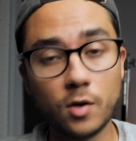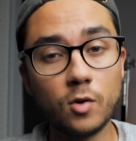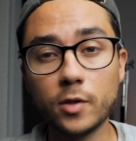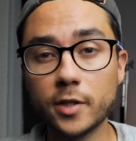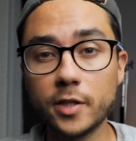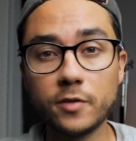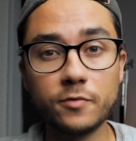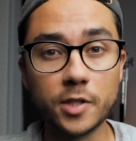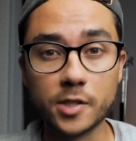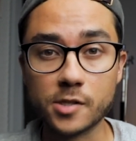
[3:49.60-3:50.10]
whole
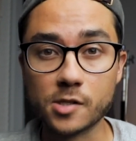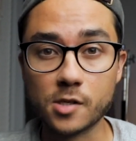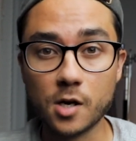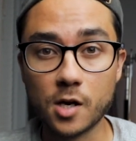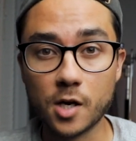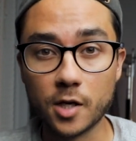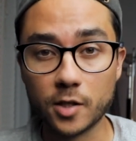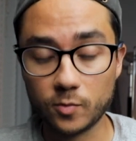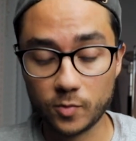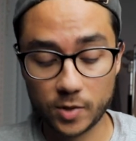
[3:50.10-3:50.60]
evening's
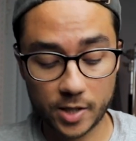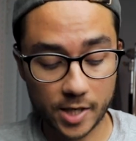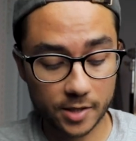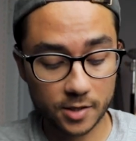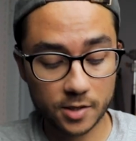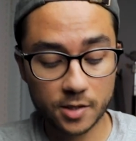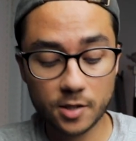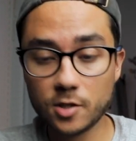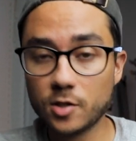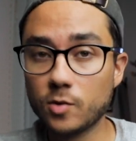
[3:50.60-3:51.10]
gone. We
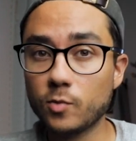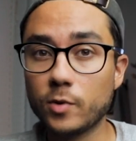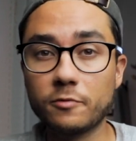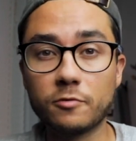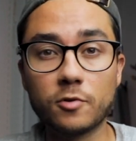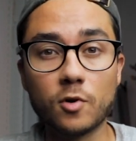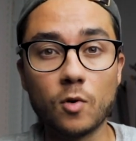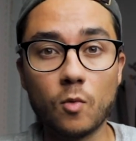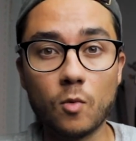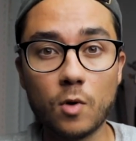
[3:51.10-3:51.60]
had dinner,
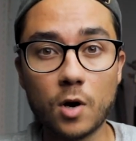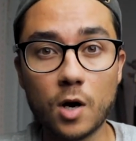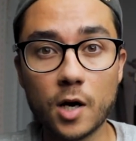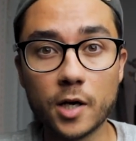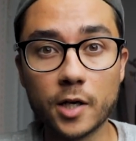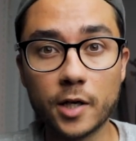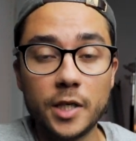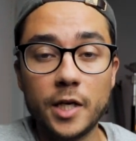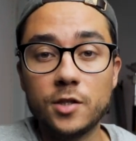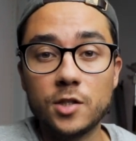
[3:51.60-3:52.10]
went for a
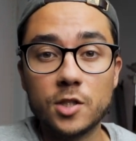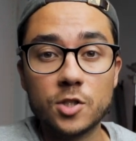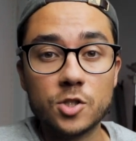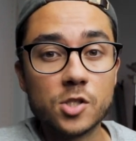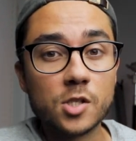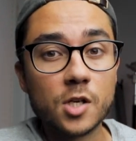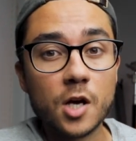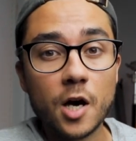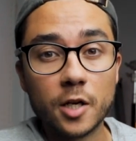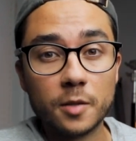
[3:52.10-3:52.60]
walk, and then
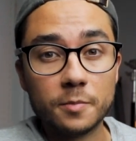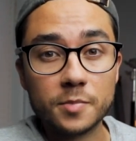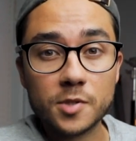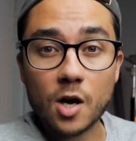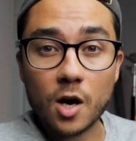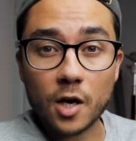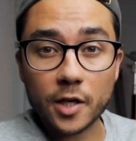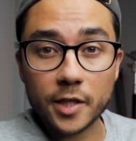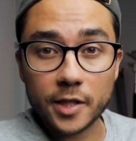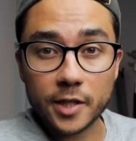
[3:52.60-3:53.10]
just caught up
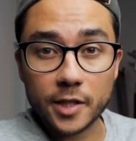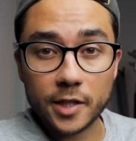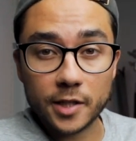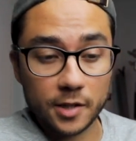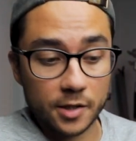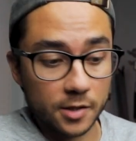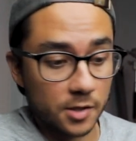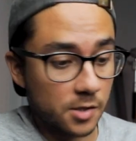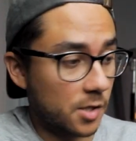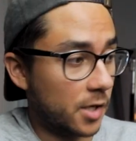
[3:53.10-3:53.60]
talking,
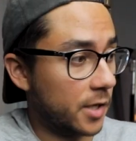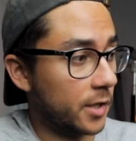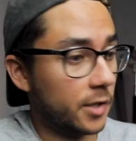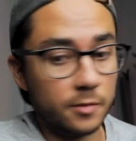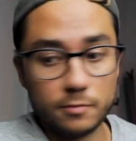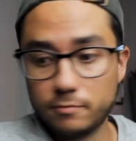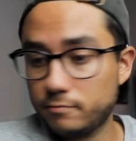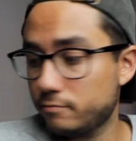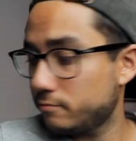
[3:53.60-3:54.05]
and it's like